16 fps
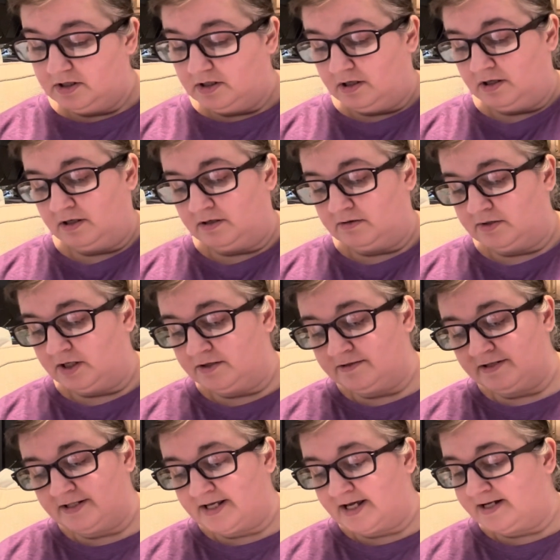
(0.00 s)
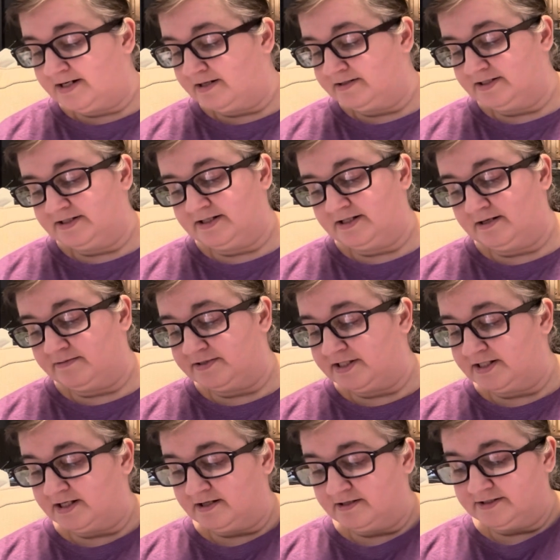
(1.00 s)
other than that, as I said,
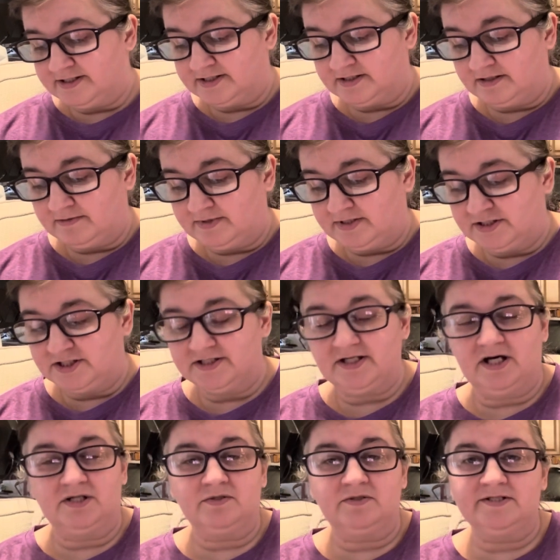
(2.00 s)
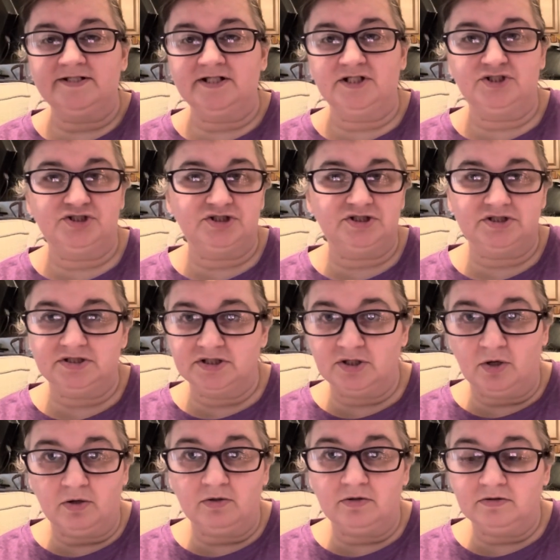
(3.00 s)
everything else is going to be just a 100 stitch
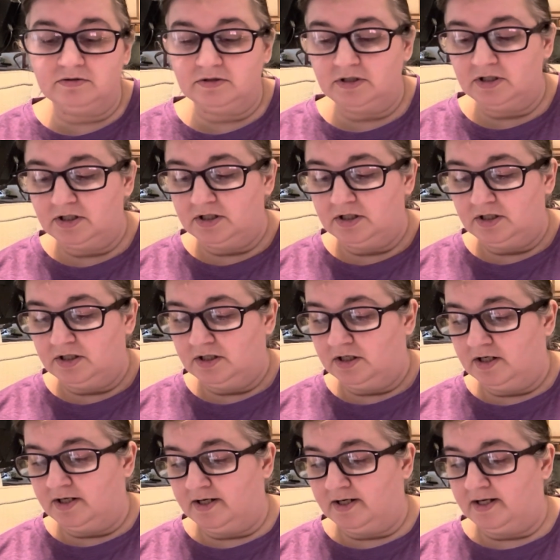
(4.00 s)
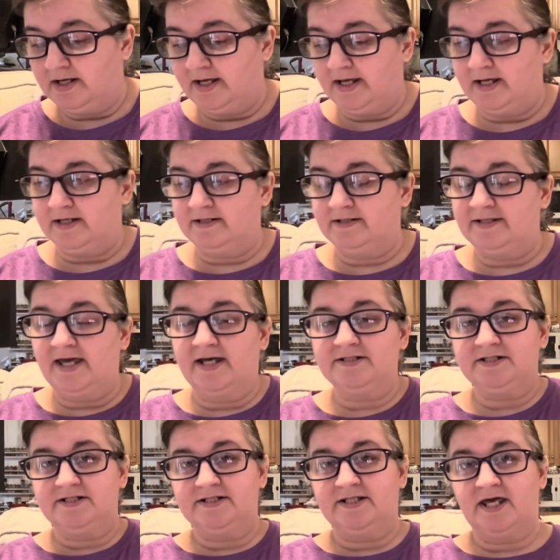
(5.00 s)
goal, and
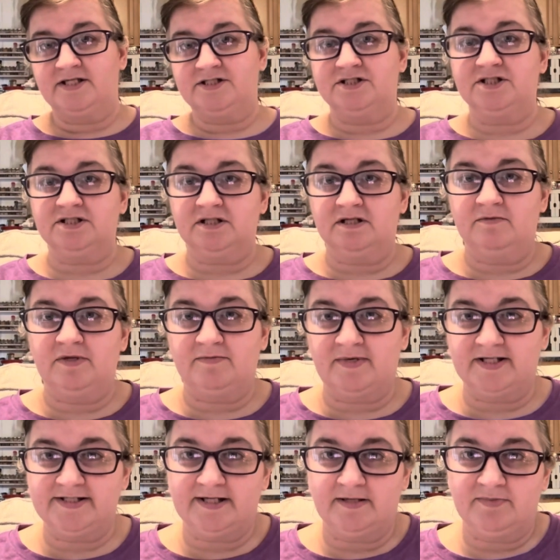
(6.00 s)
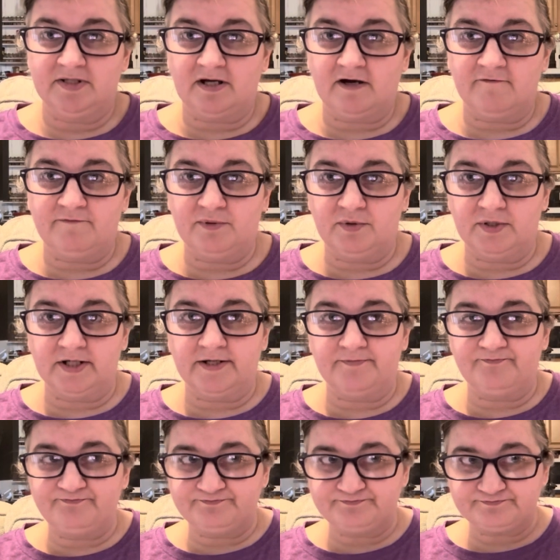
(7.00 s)
that's just going to be my stepping off point,
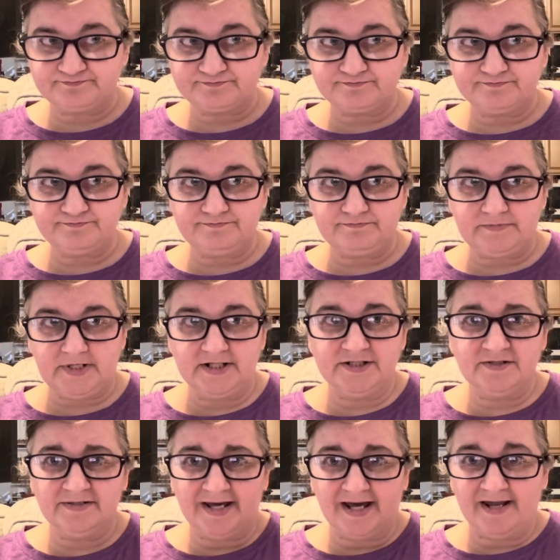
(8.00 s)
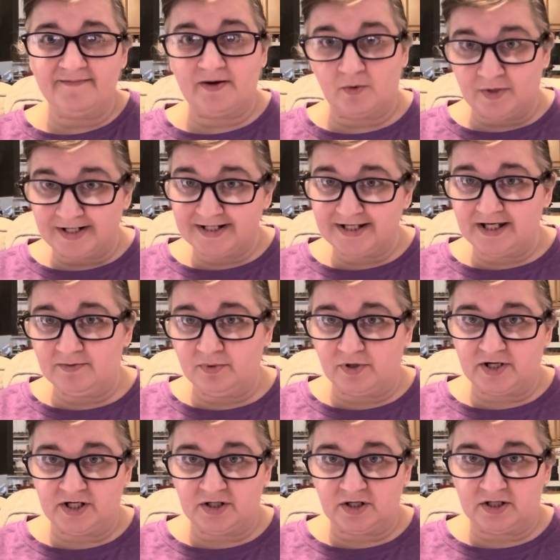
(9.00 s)
so that if I want to keep
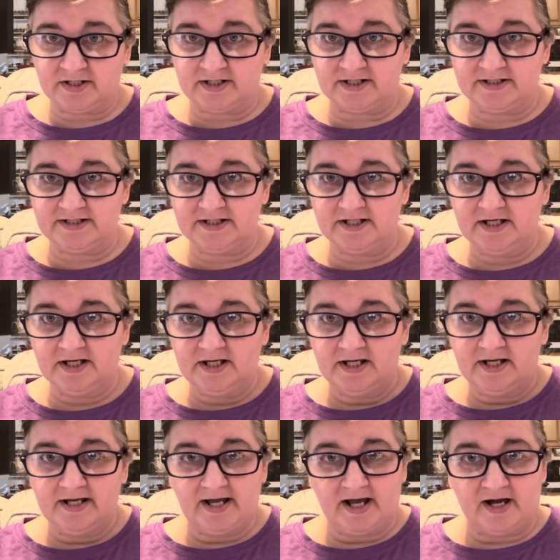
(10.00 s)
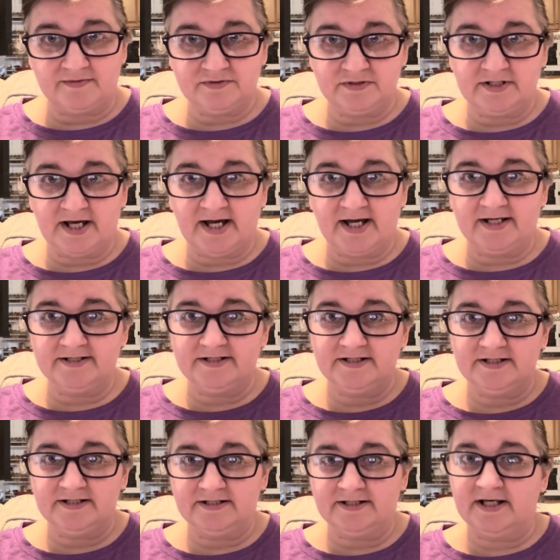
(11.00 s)
working on it after that,
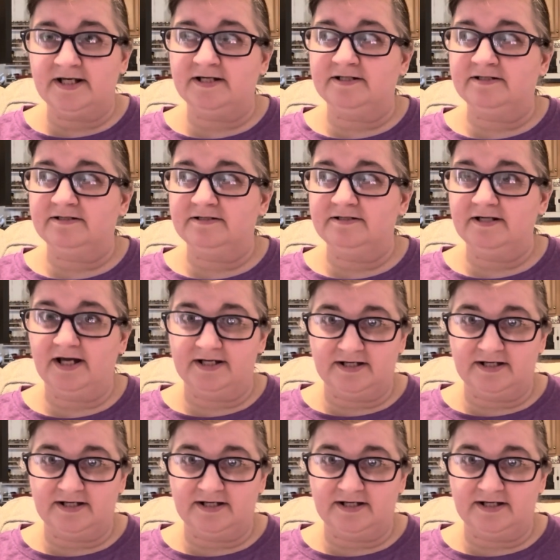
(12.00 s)
then I